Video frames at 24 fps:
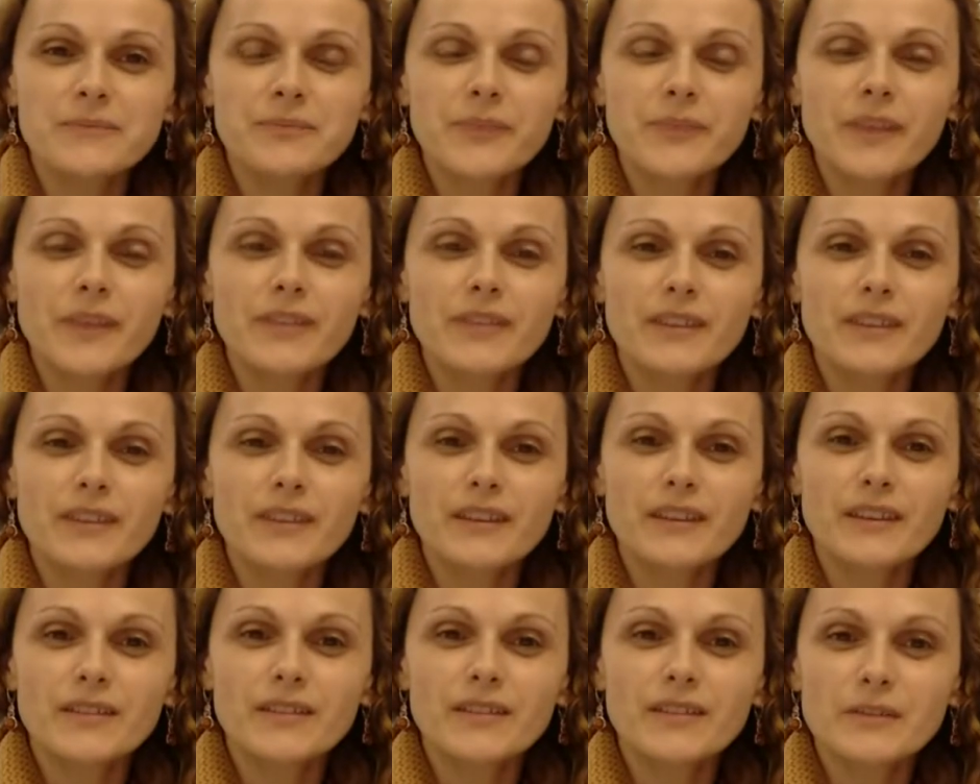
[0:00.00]

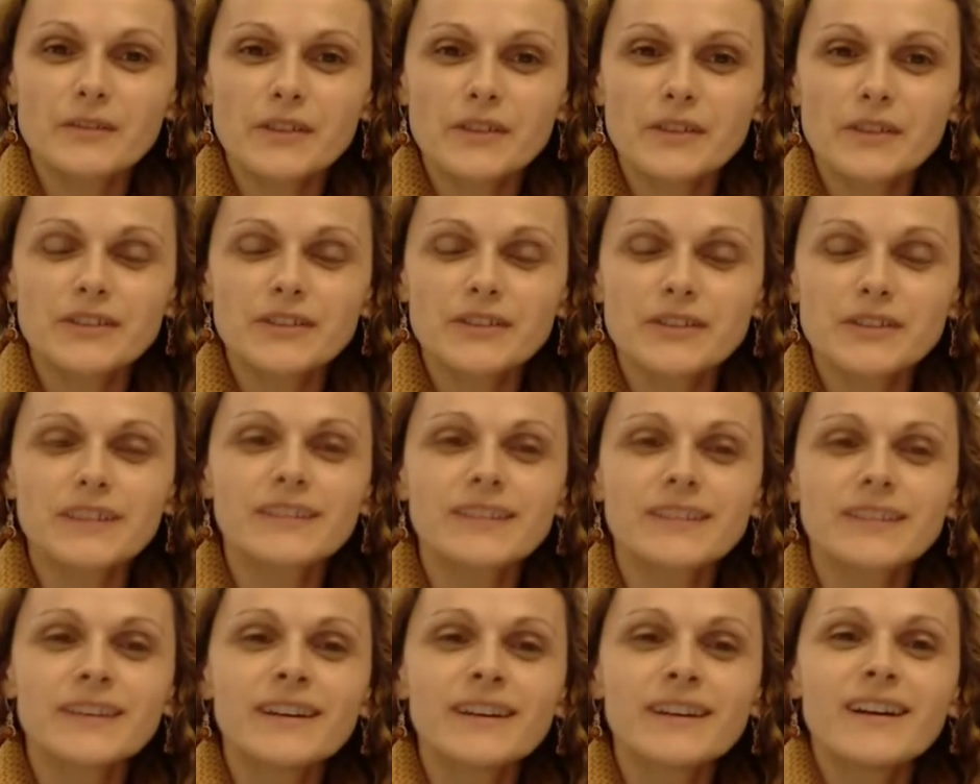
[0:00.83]
the
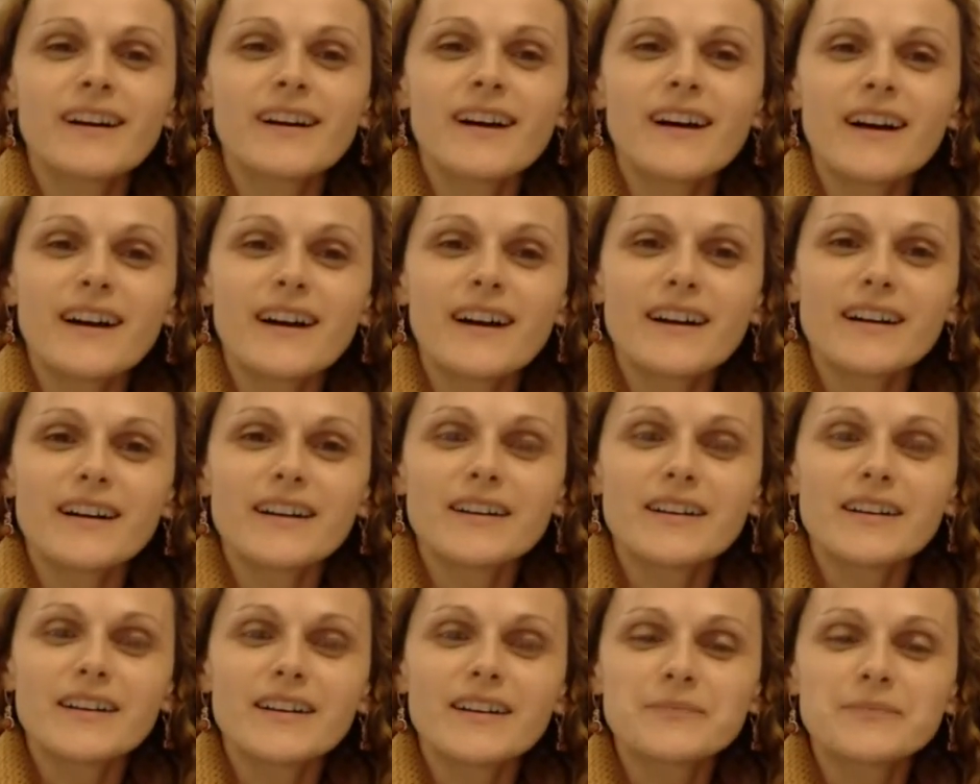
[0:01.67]
Russian,
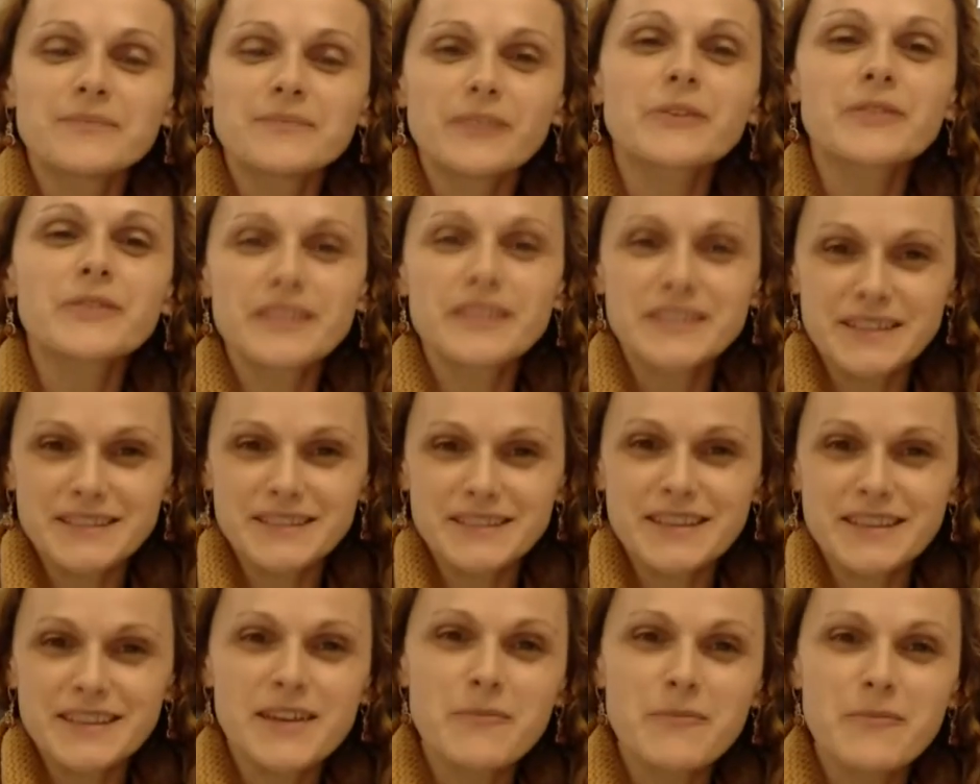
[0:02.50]
so this
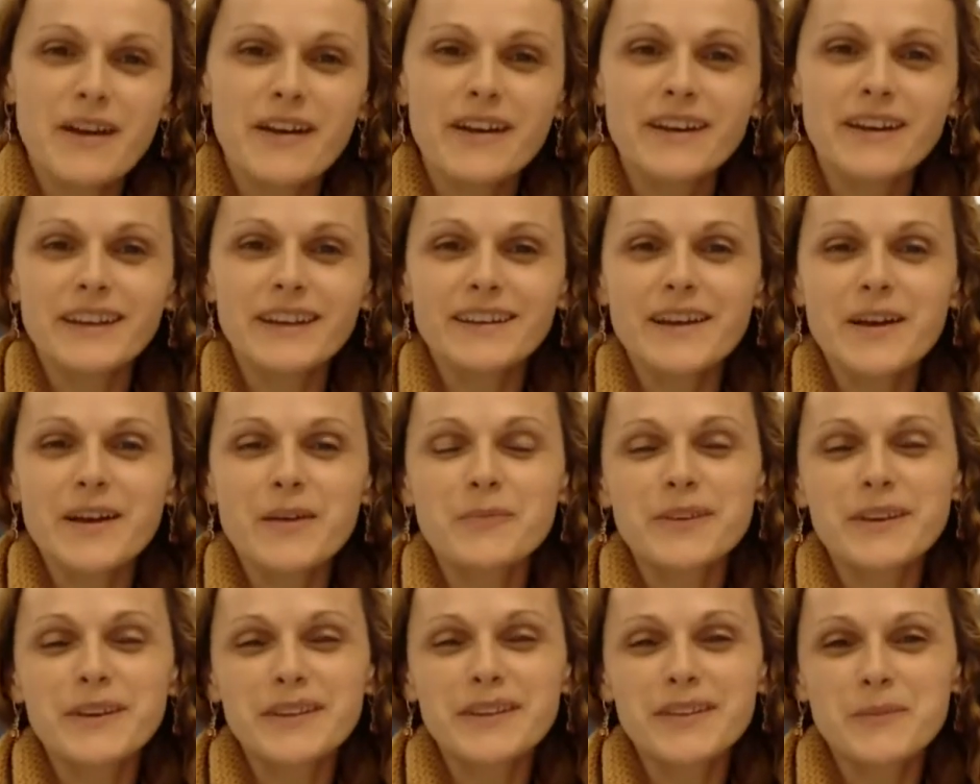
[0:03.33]
is the American
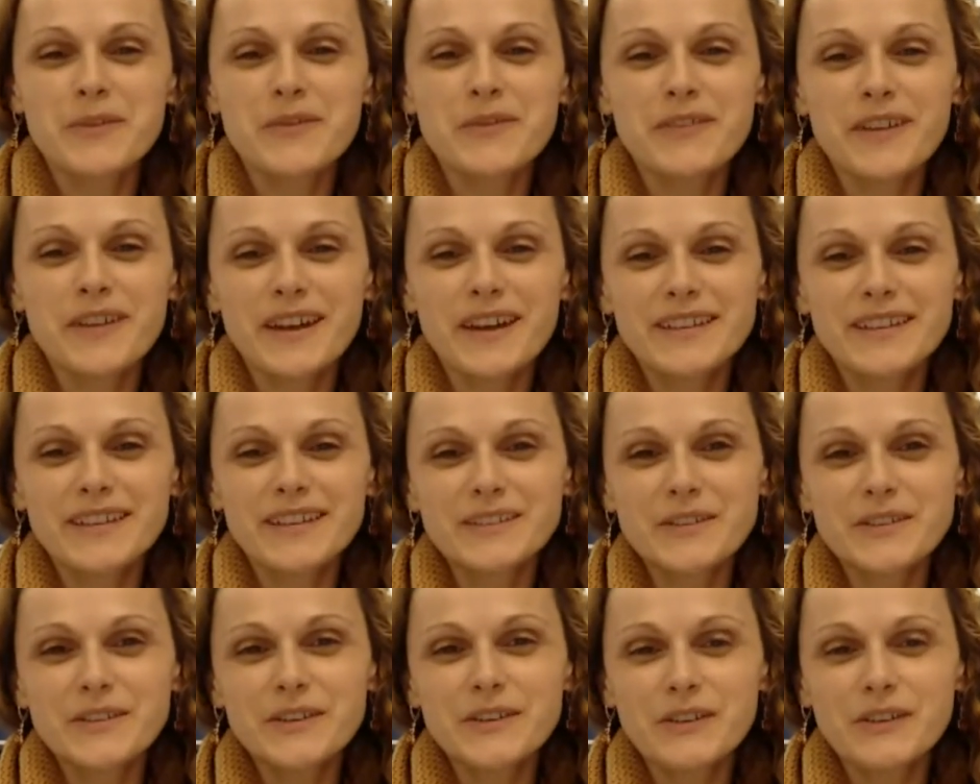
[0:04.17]
company that
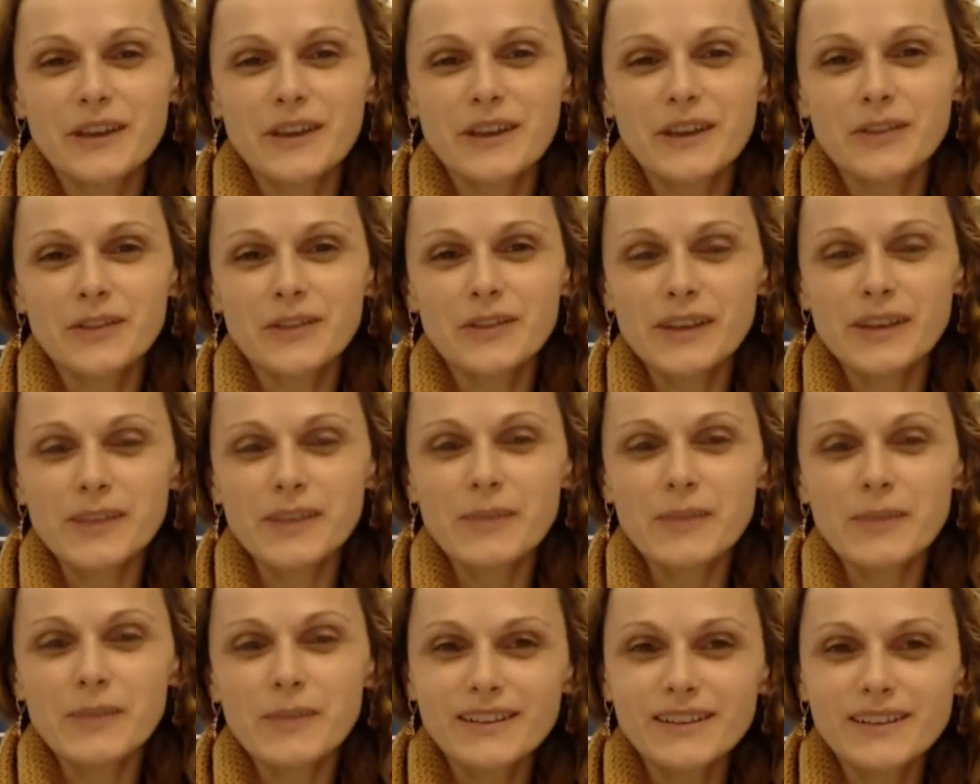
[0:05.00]
provides all the great 3D
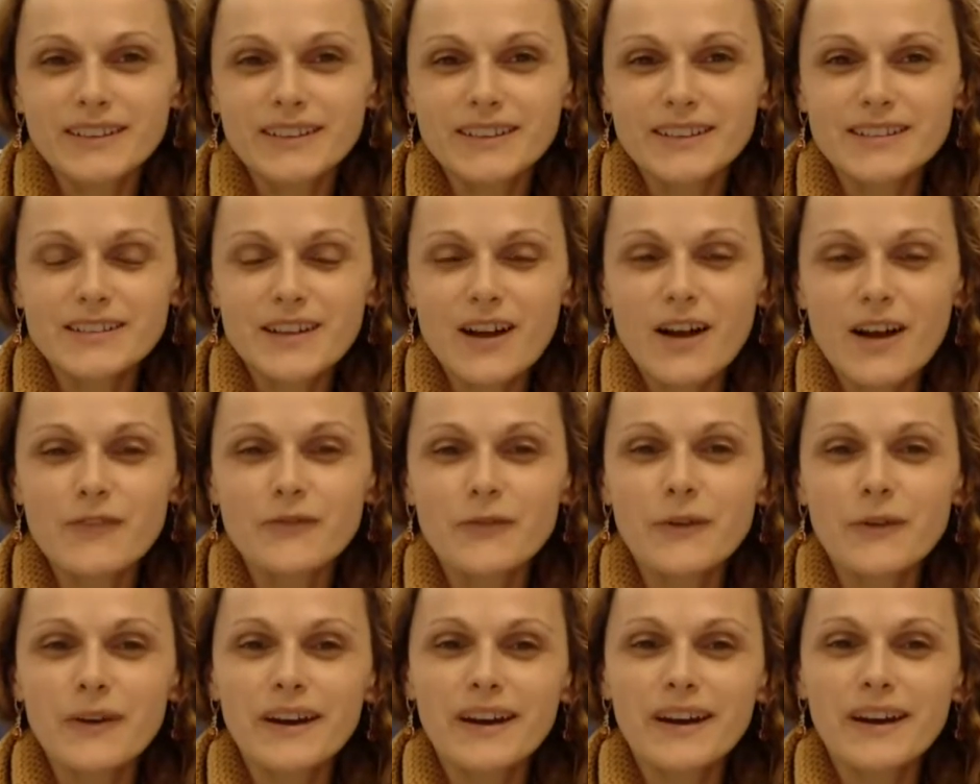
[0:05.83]
modeling
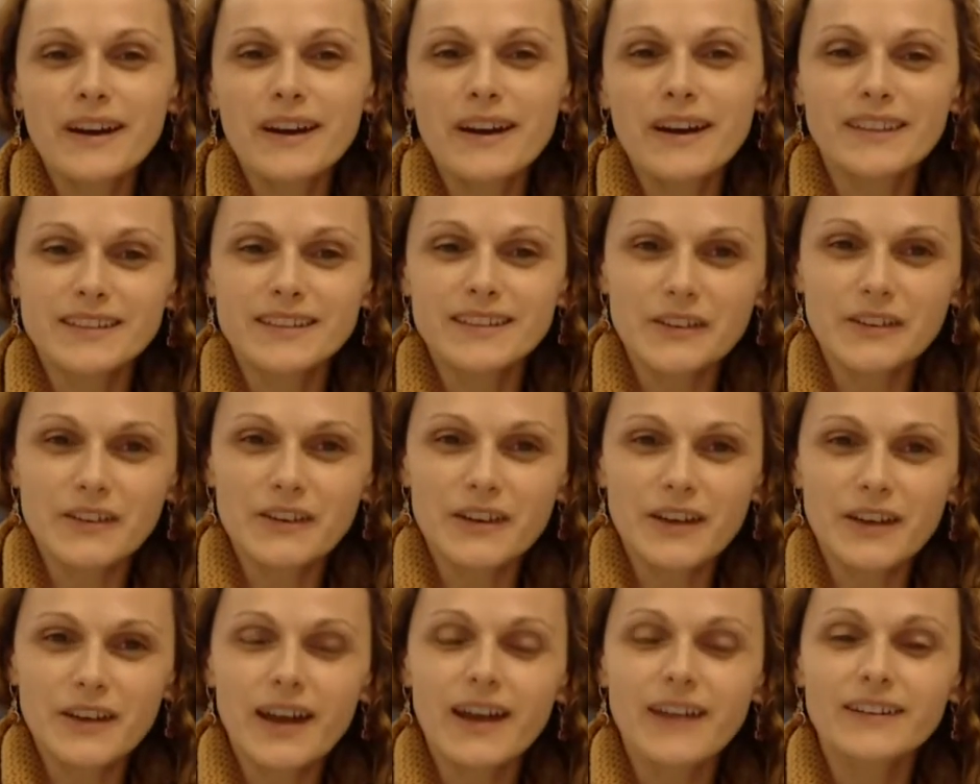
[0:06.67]
software like
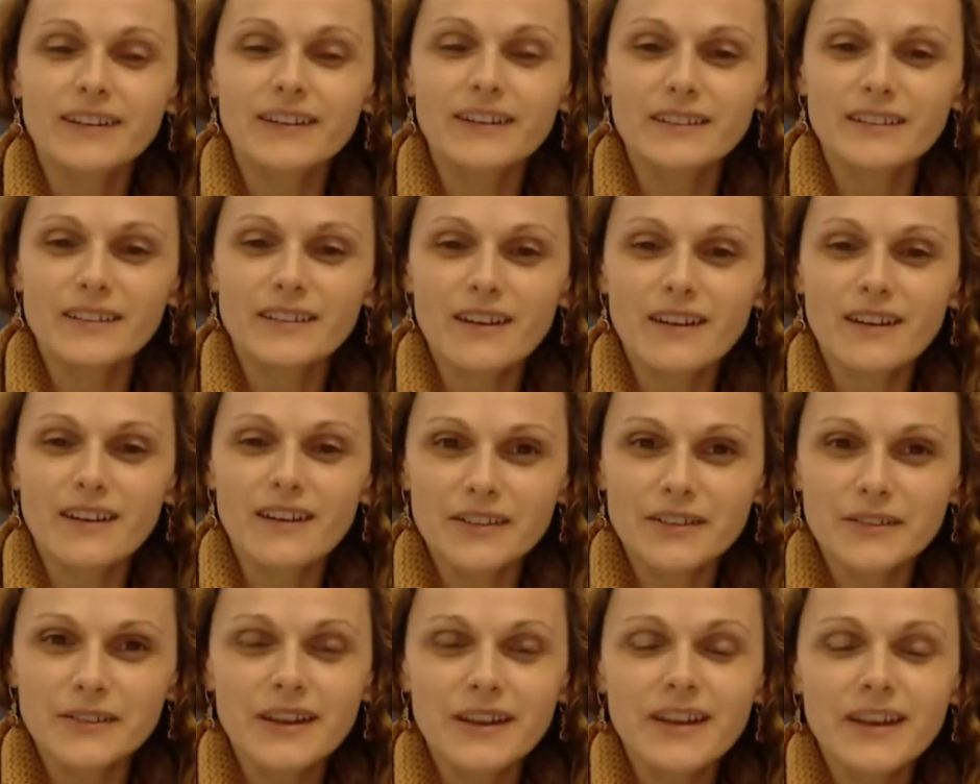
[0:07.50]
Tinkercad and
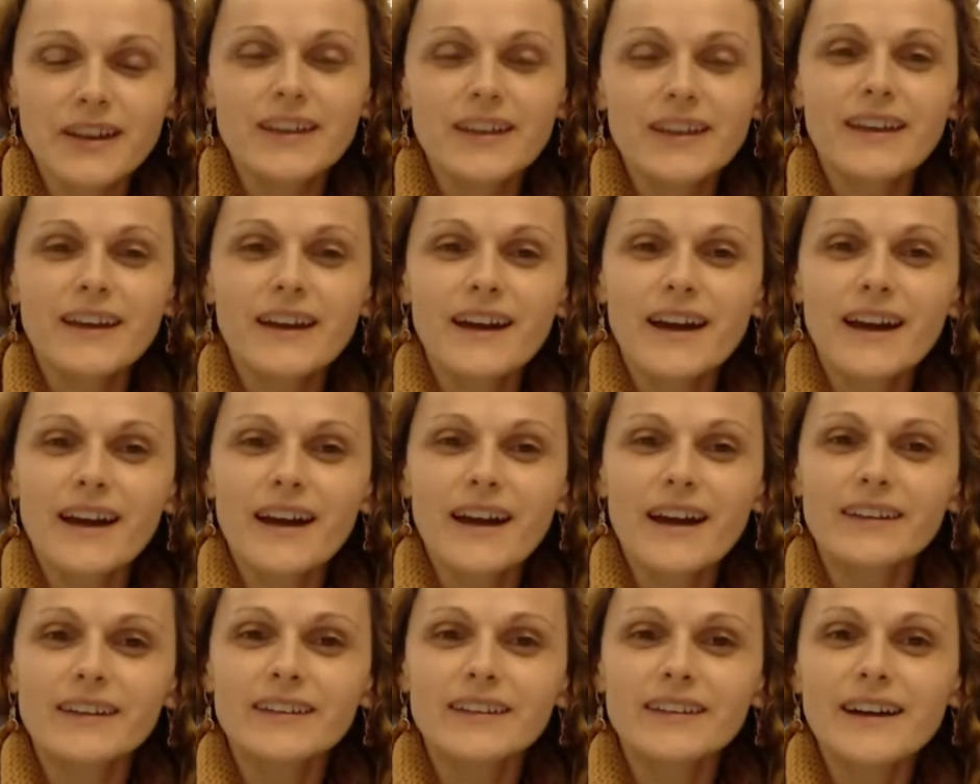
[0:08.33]

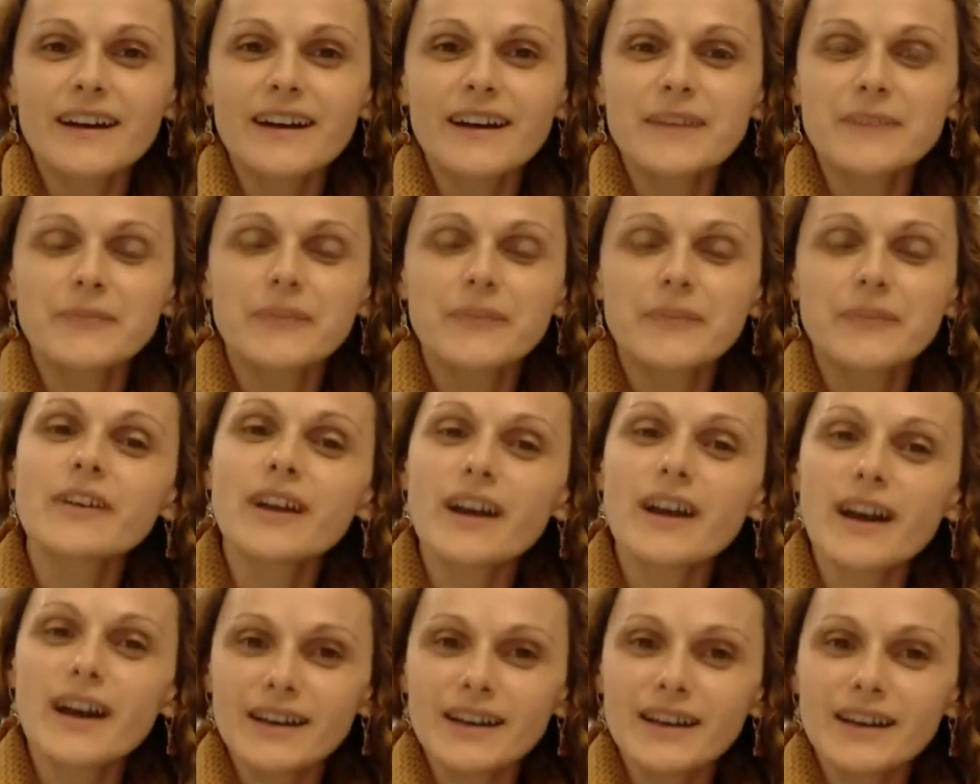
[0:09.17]
AutoCAD. They've
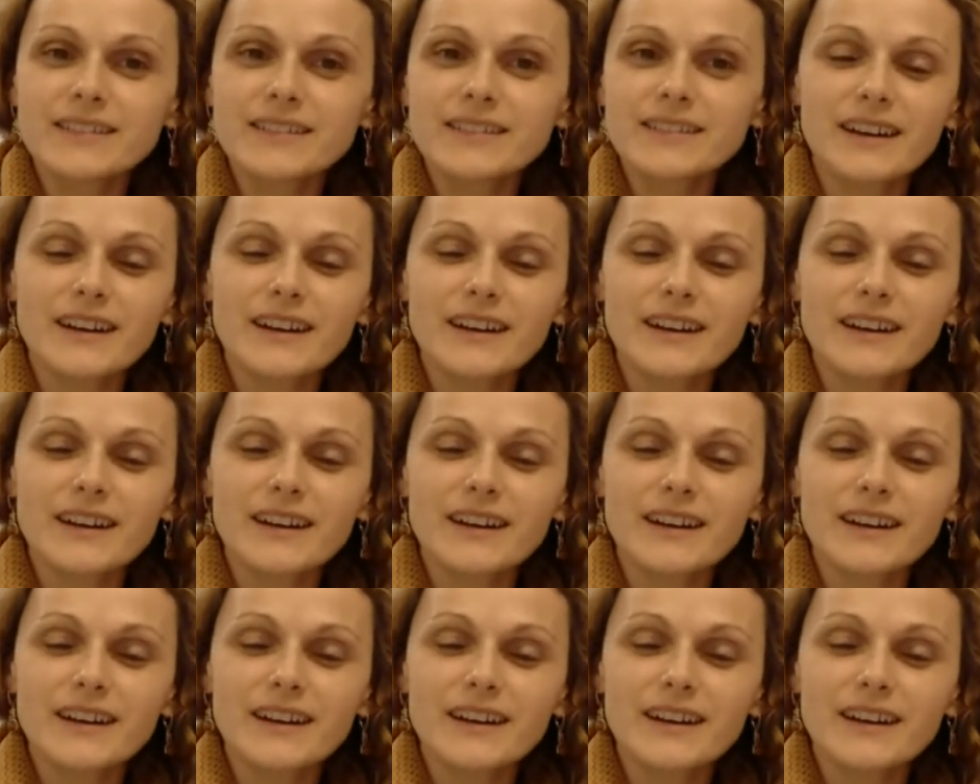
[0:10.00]
got